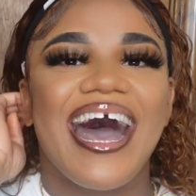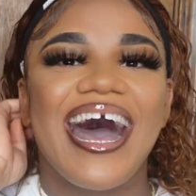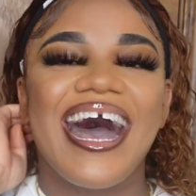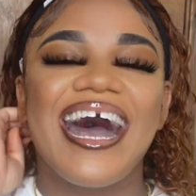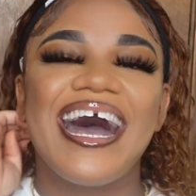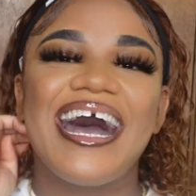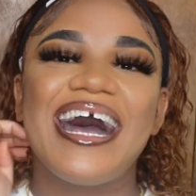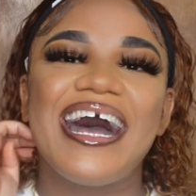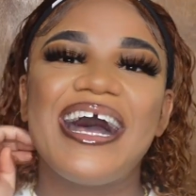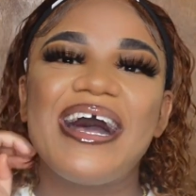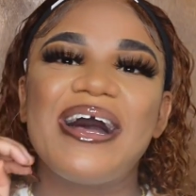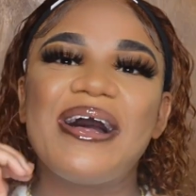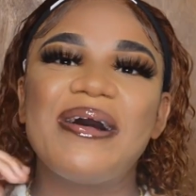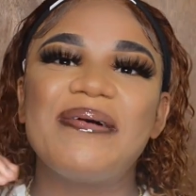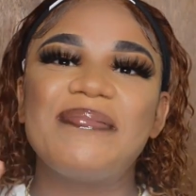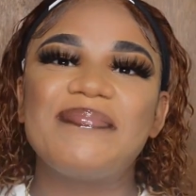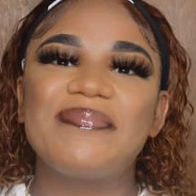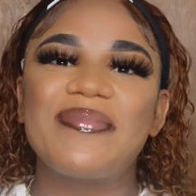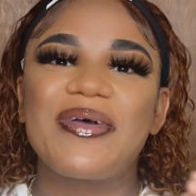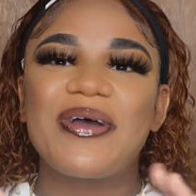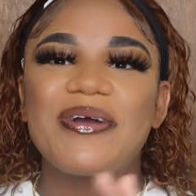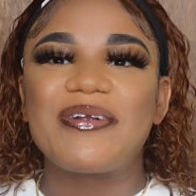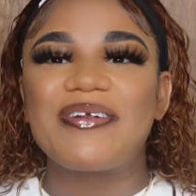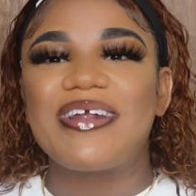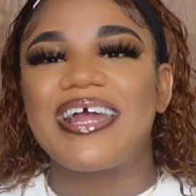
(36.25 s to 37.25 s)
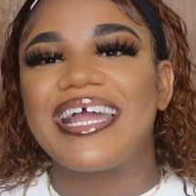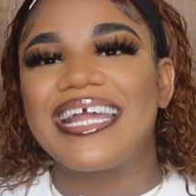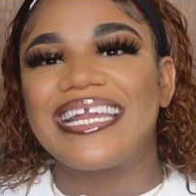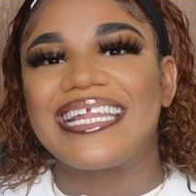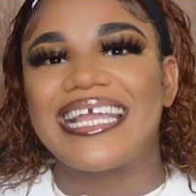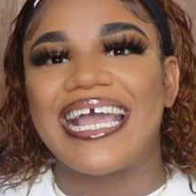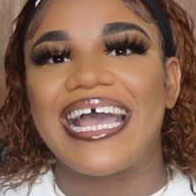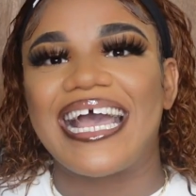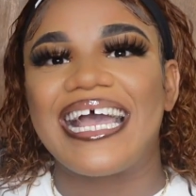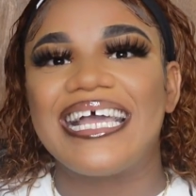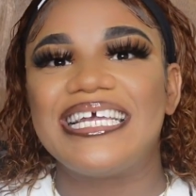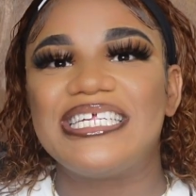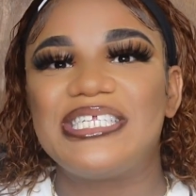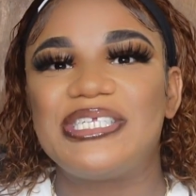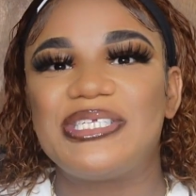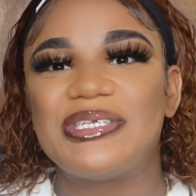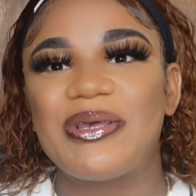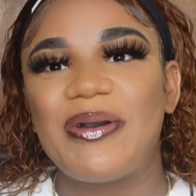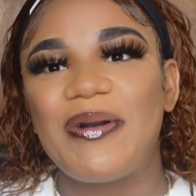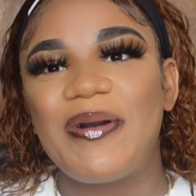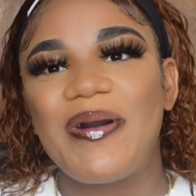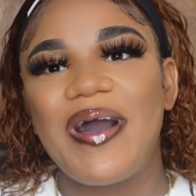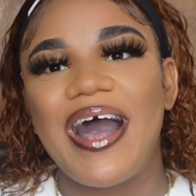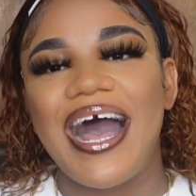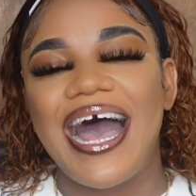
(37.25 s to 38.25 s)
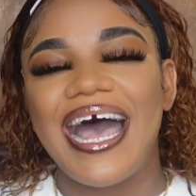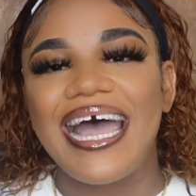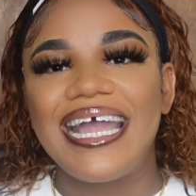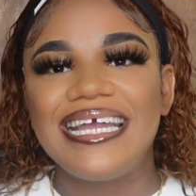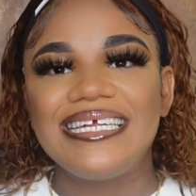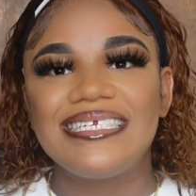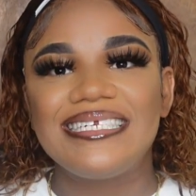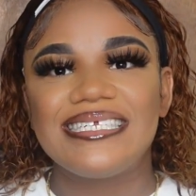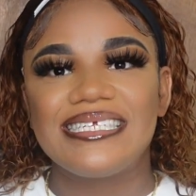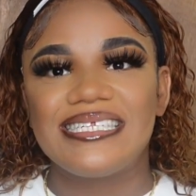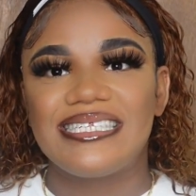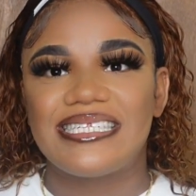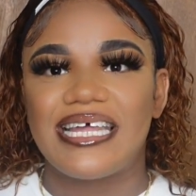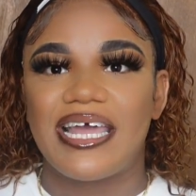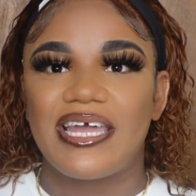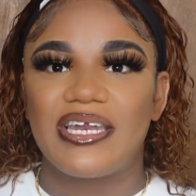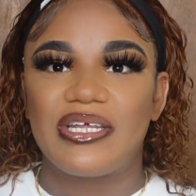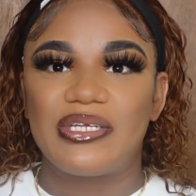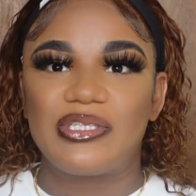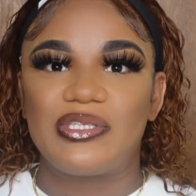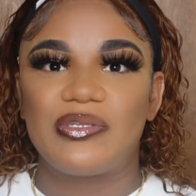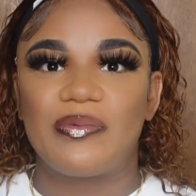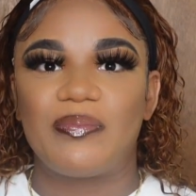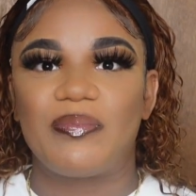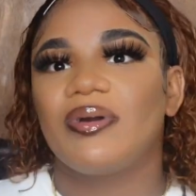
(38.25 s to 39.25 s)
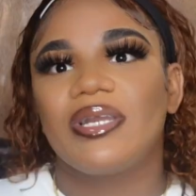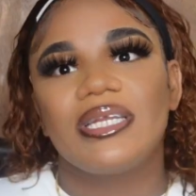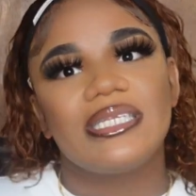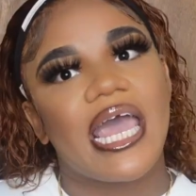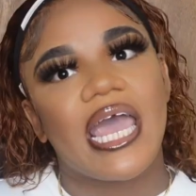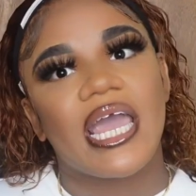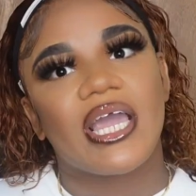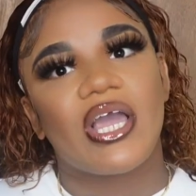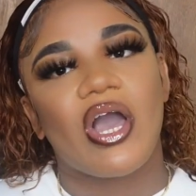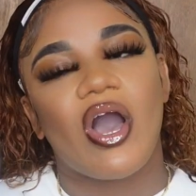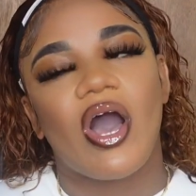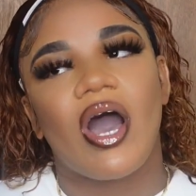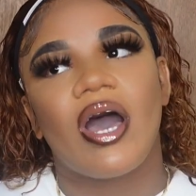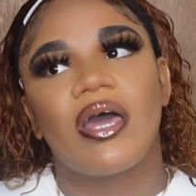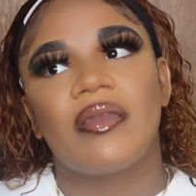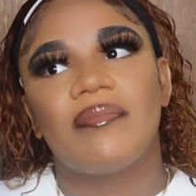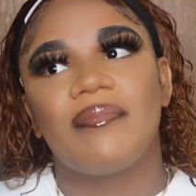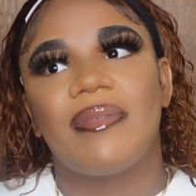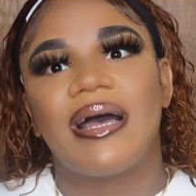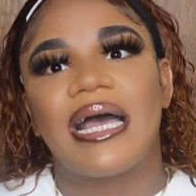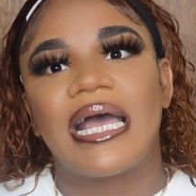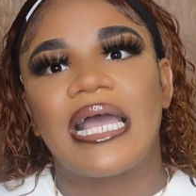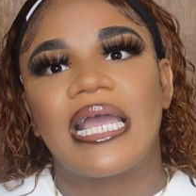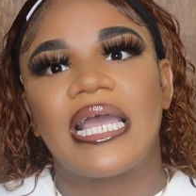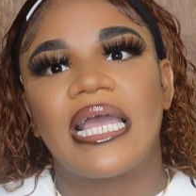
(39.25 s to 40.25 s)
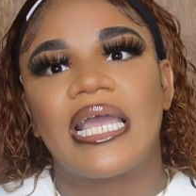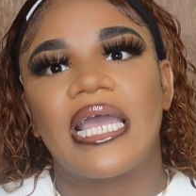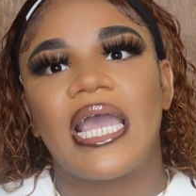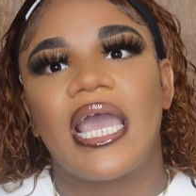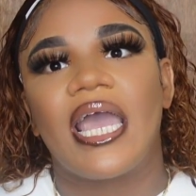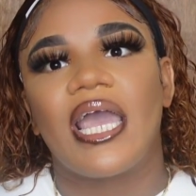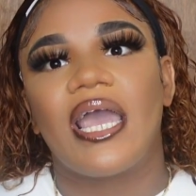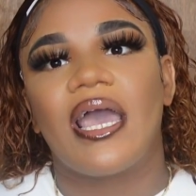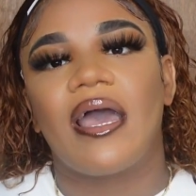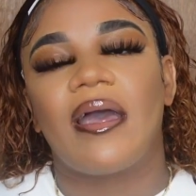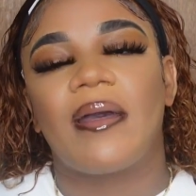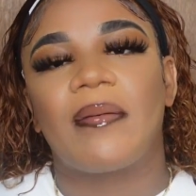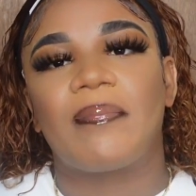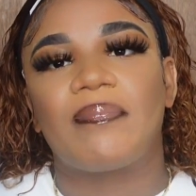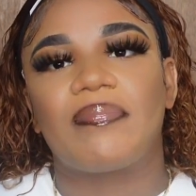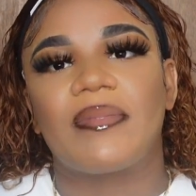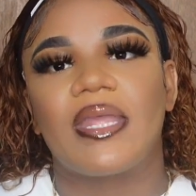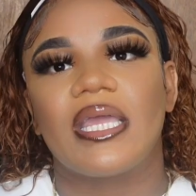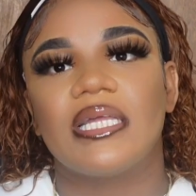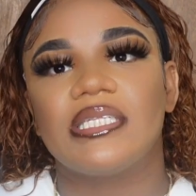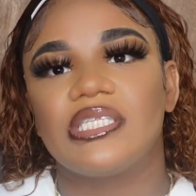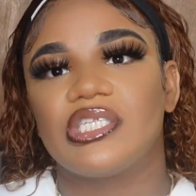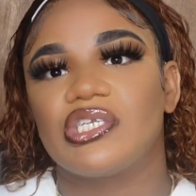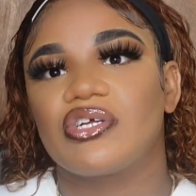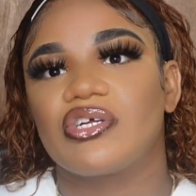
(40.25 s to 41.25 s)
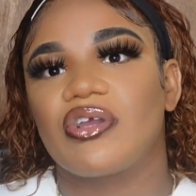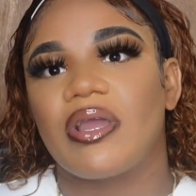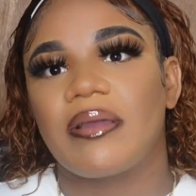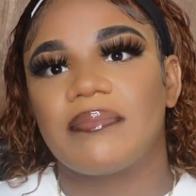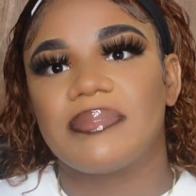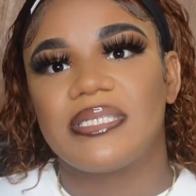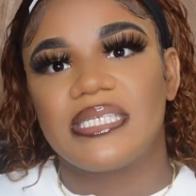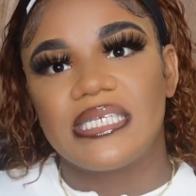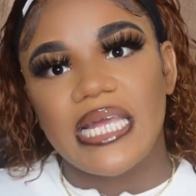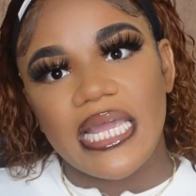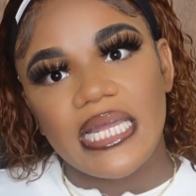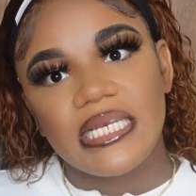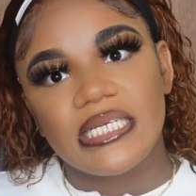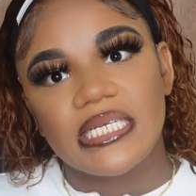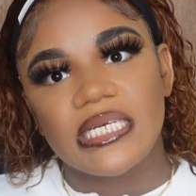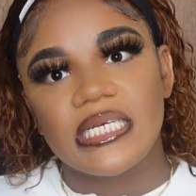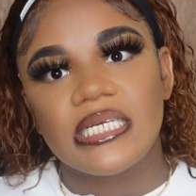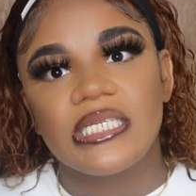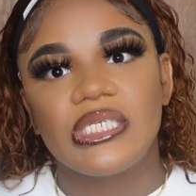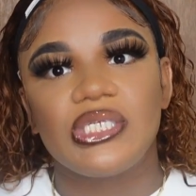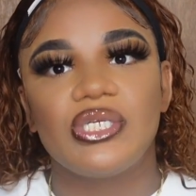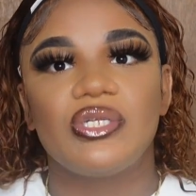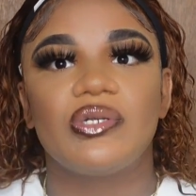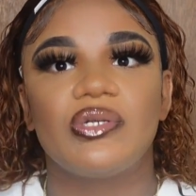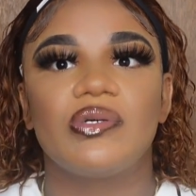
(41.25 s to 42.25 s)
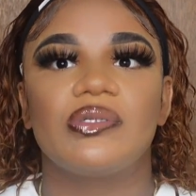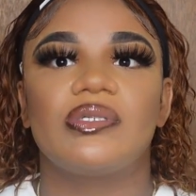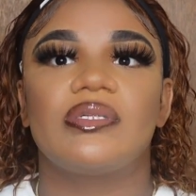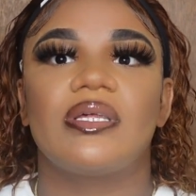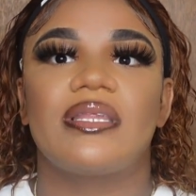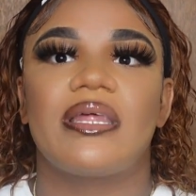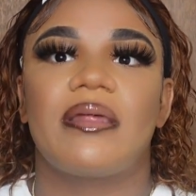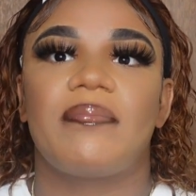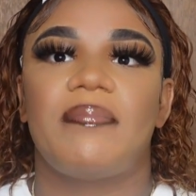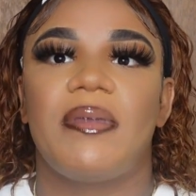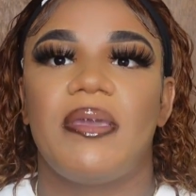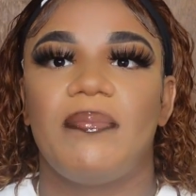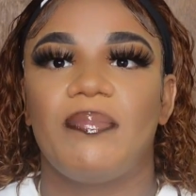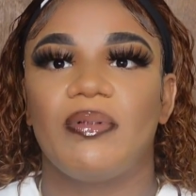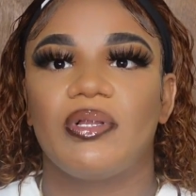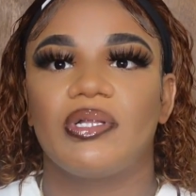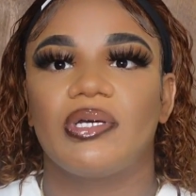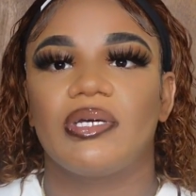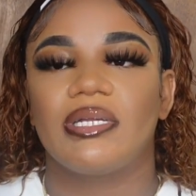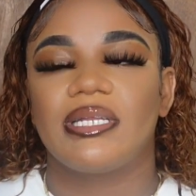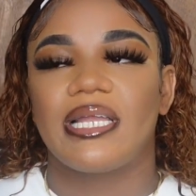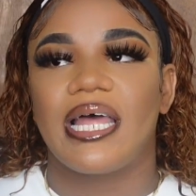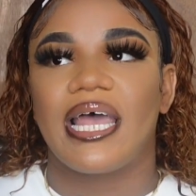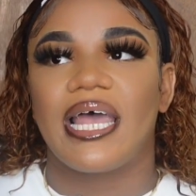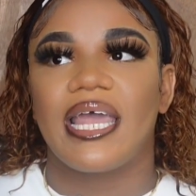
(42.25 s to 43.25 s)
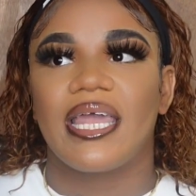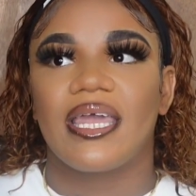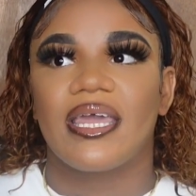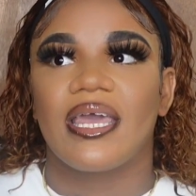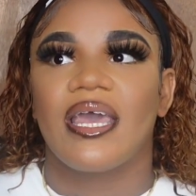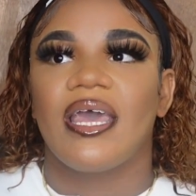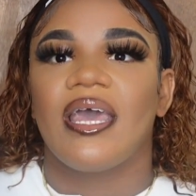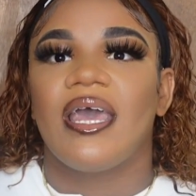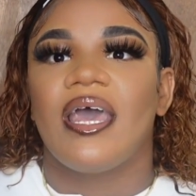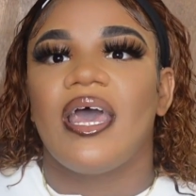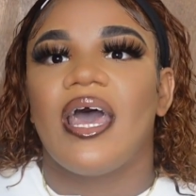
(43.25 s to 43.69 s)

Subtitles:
Alright guys, so I decided to put a tag on my Instagram status, you know, so that people could like